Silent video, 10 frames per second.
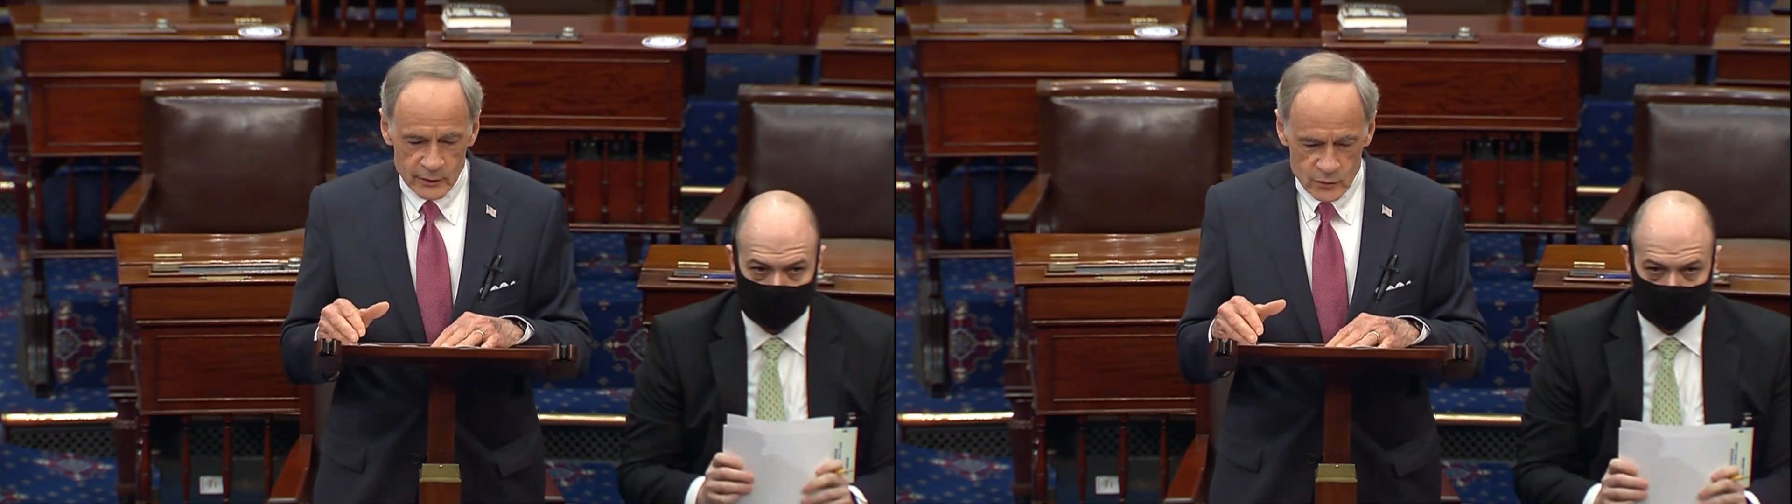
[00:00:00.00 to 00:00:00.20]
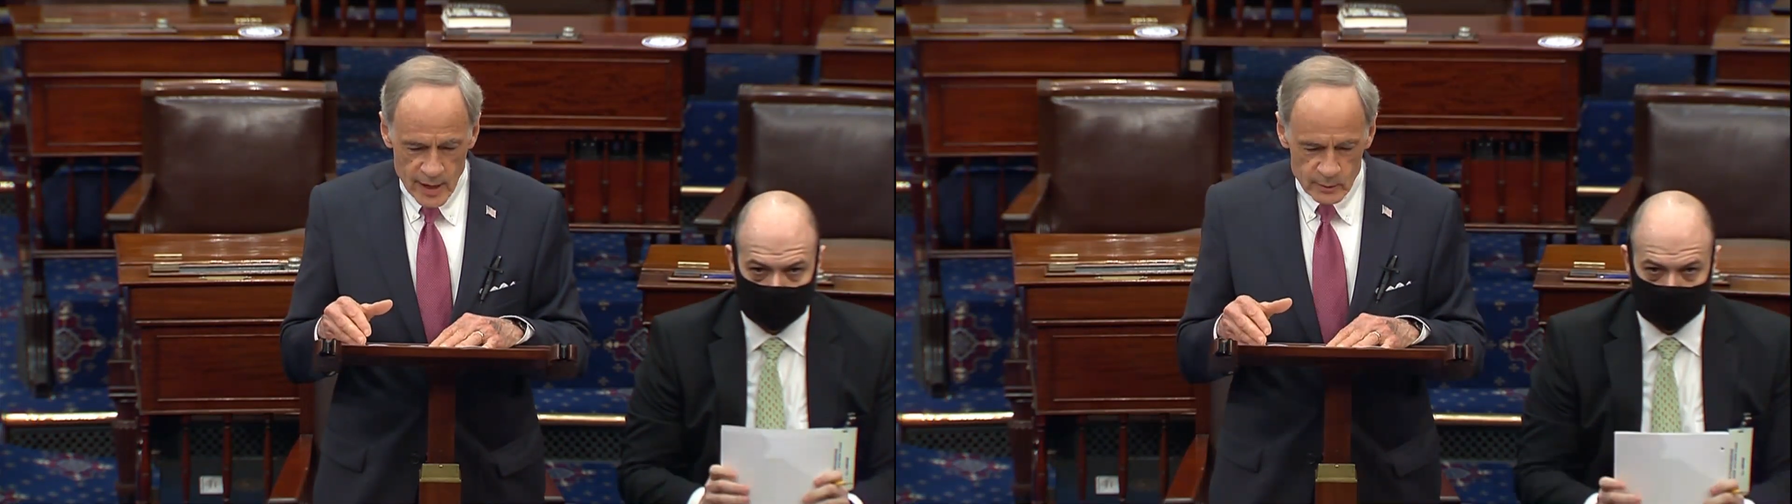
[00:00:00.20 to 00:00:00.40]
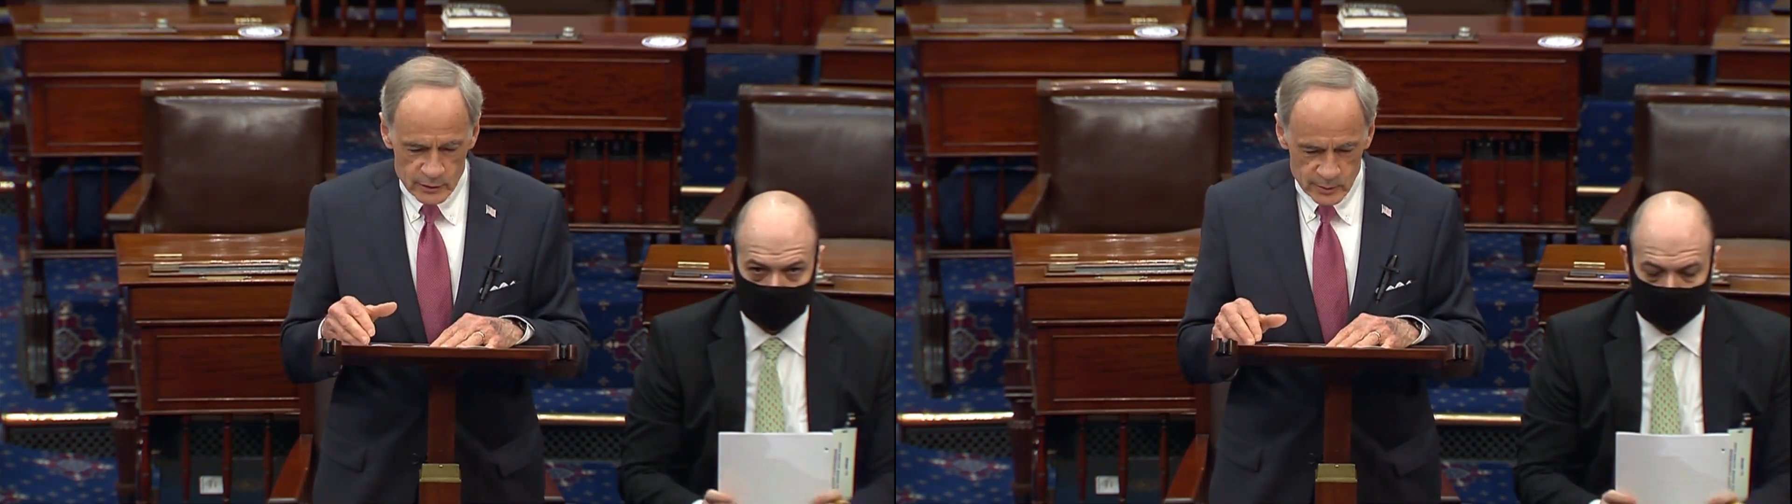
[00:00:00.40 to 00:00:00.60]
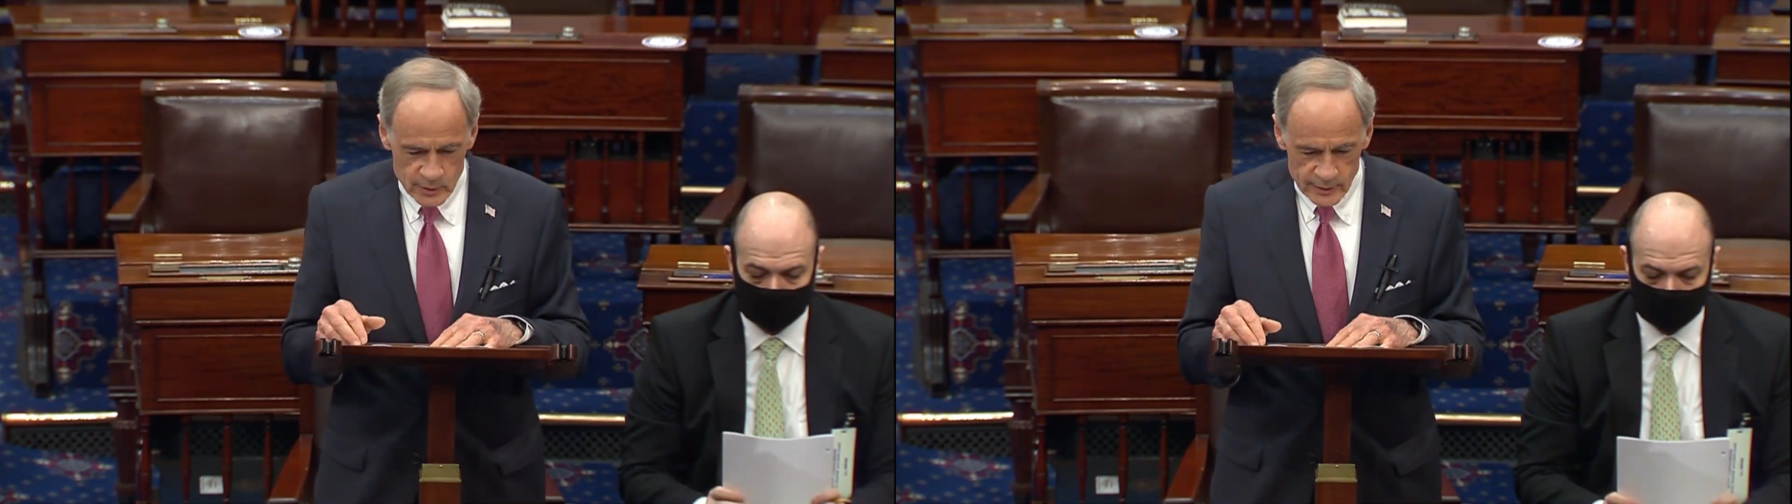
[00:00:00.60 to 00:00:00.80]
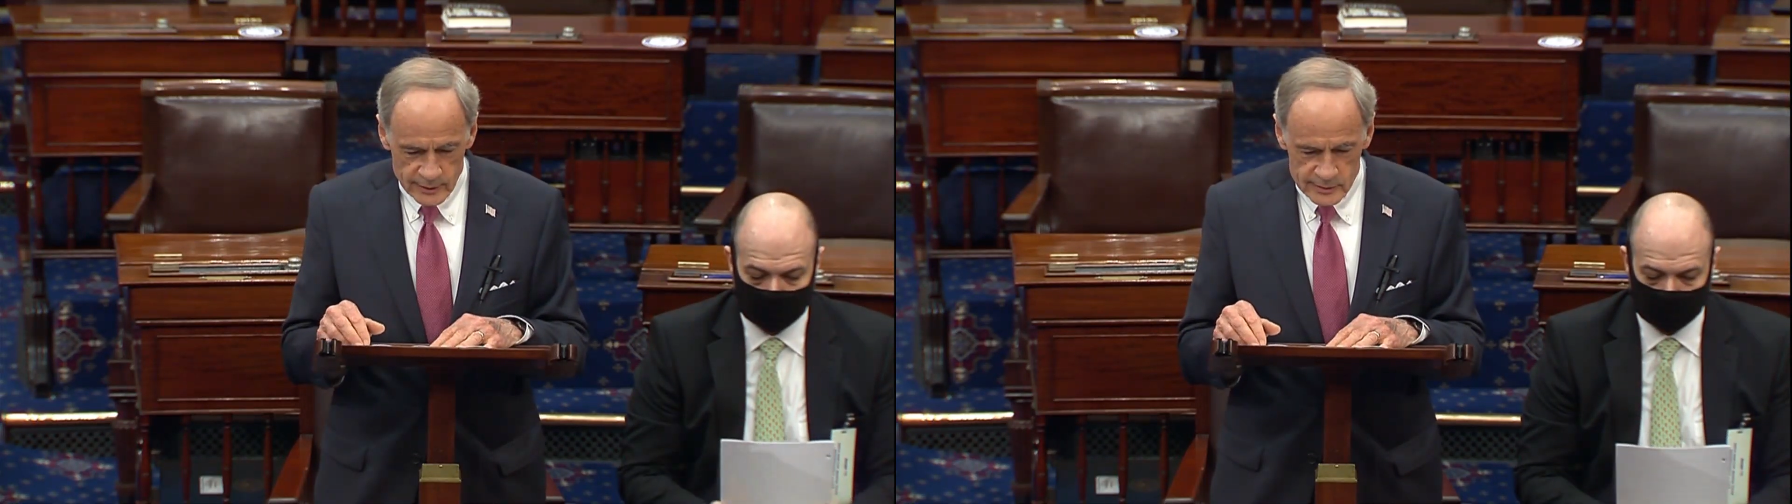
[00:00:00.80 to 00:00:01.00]
tribal
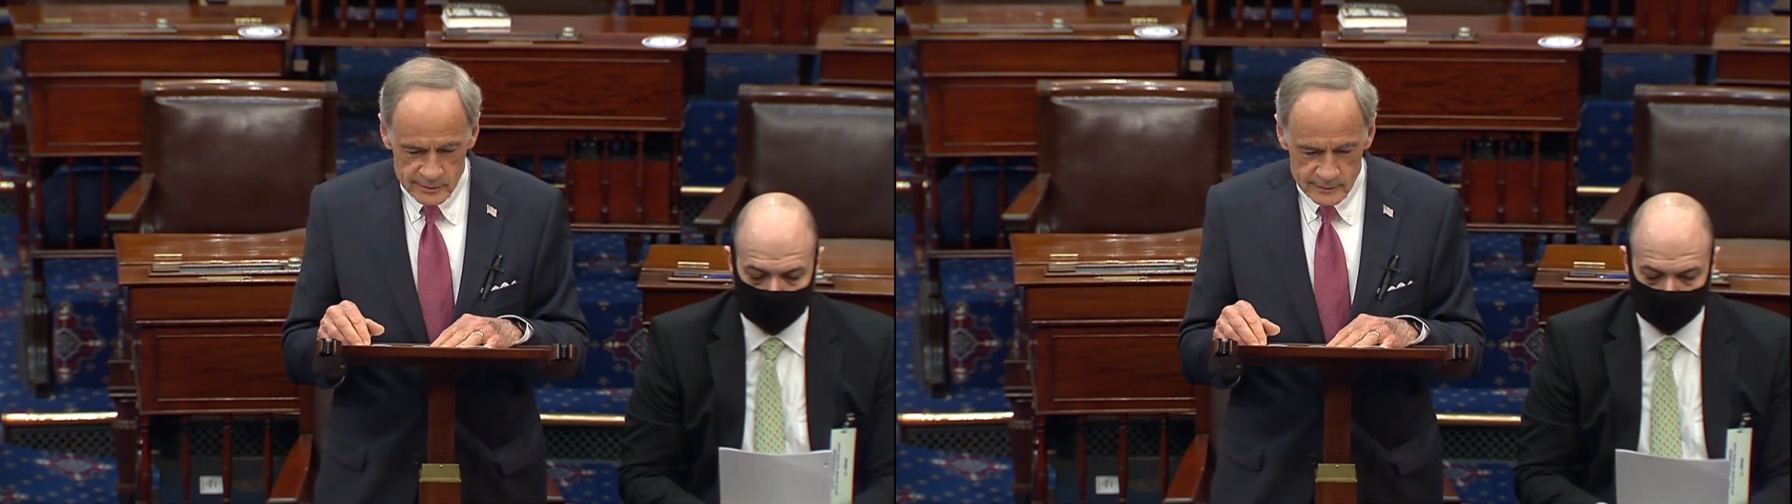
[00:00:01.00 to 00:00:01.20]
communities.